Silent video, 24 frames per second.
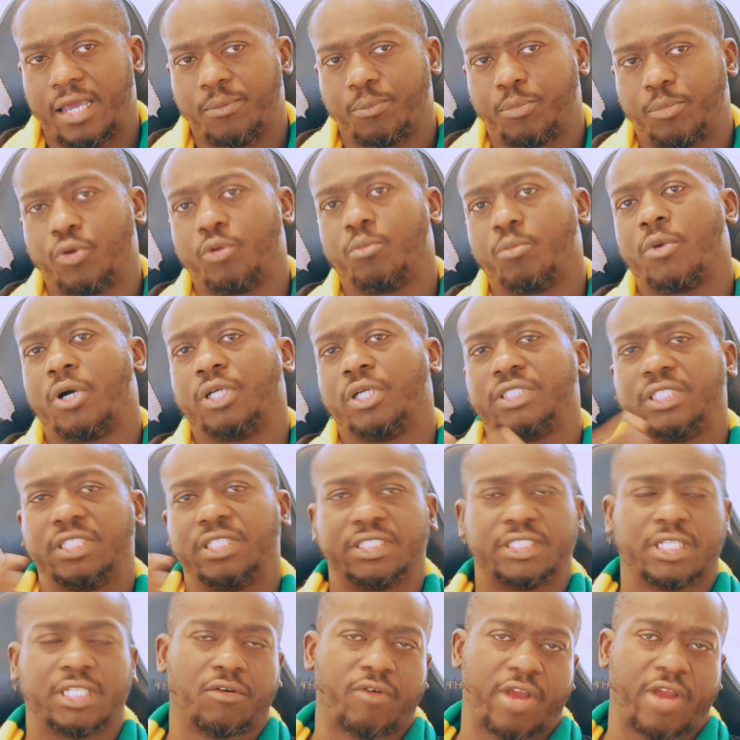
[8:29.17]
pull
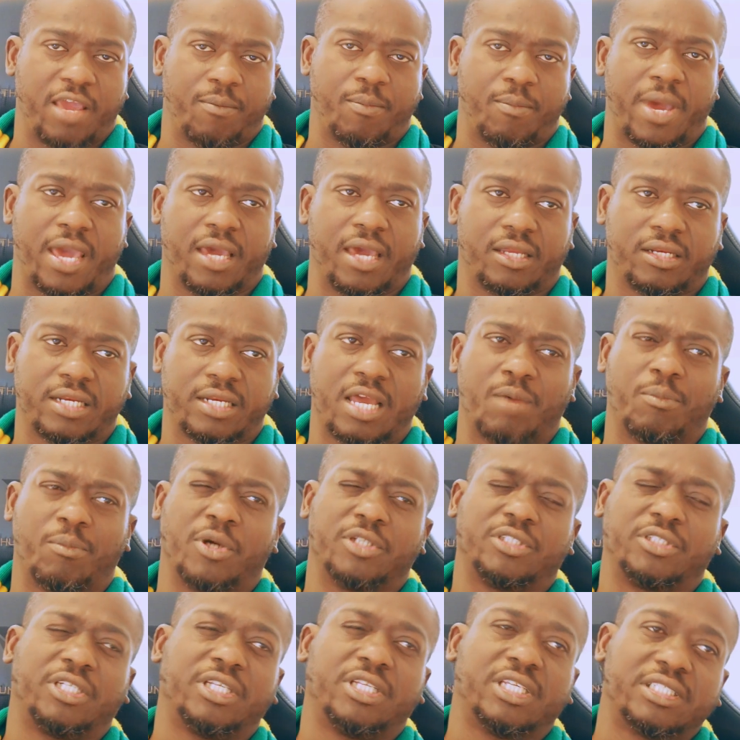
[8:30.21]
Martinez at right back. Now,
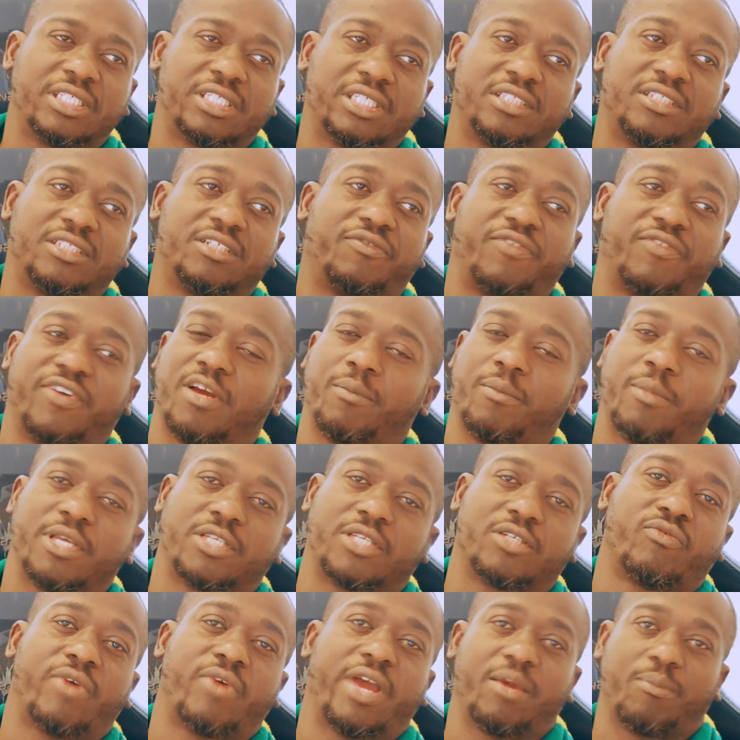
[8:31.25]
Martinez isn't the very
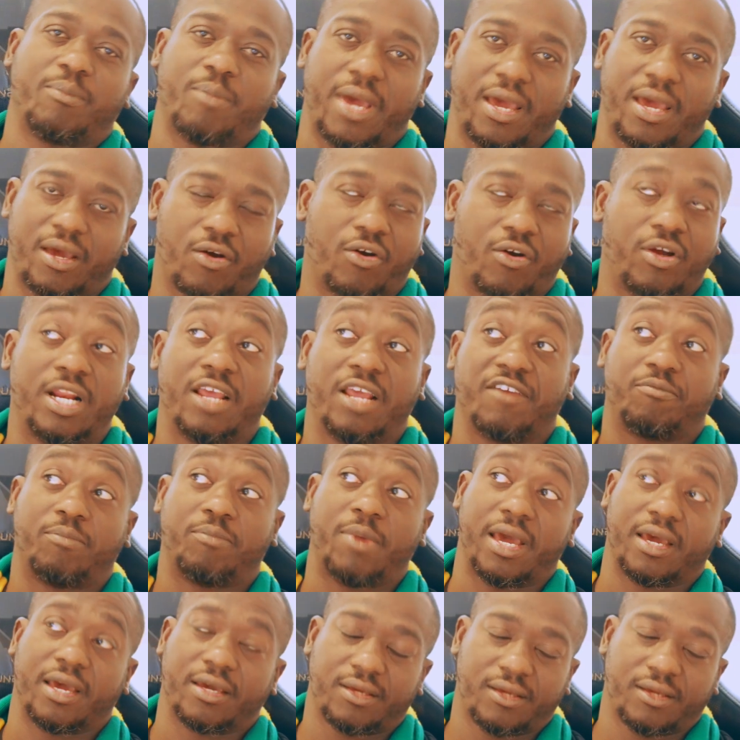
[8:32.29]
best right back or left
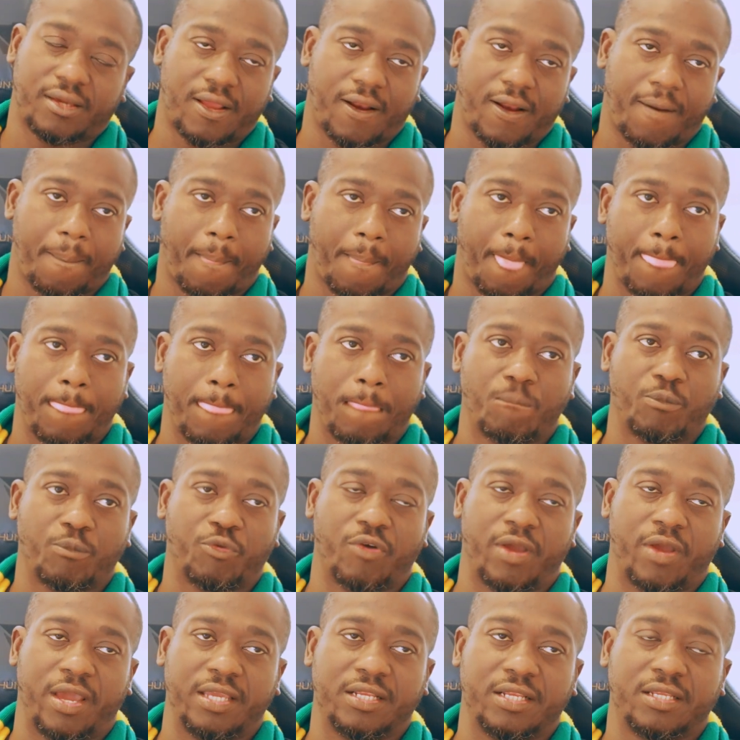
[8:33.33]
back,
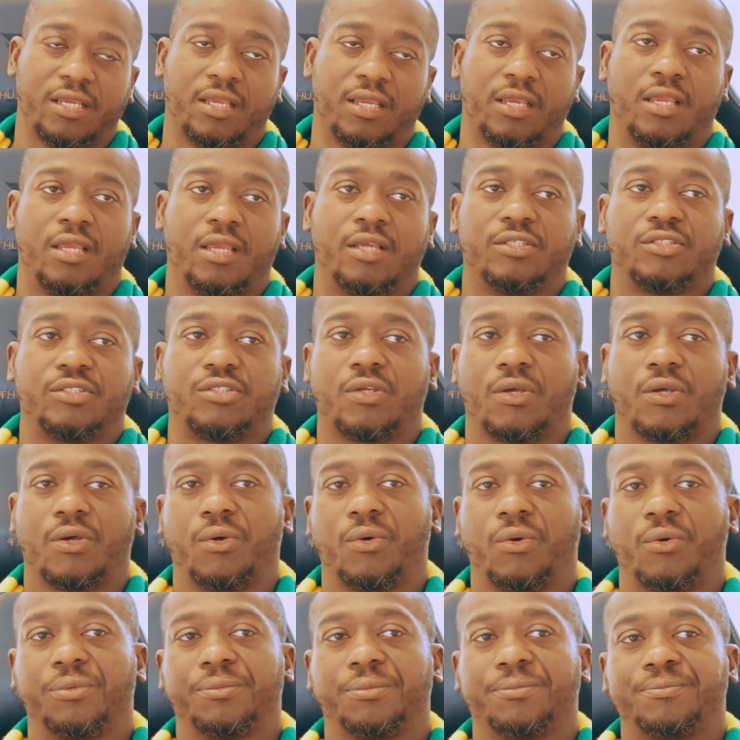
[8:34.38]
right?
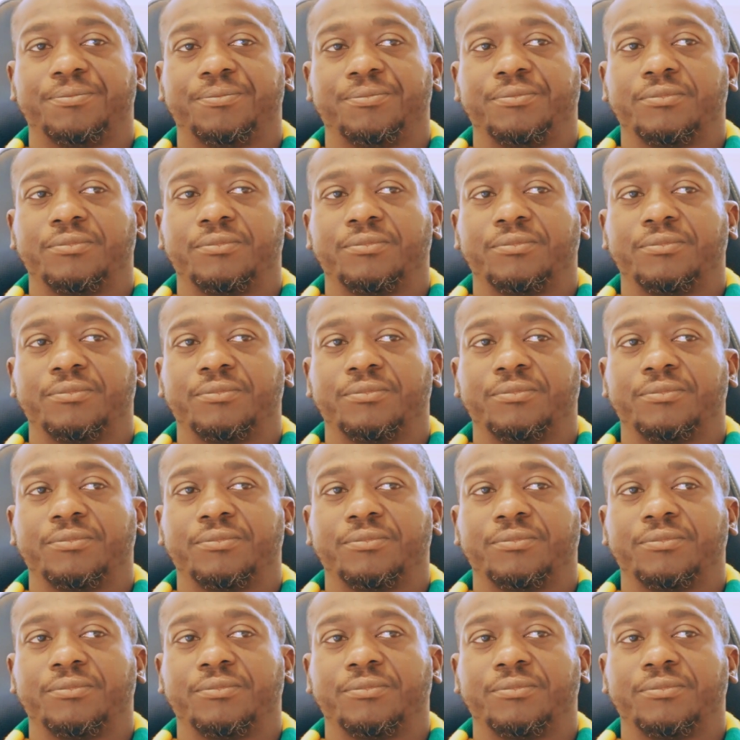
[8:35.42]
So,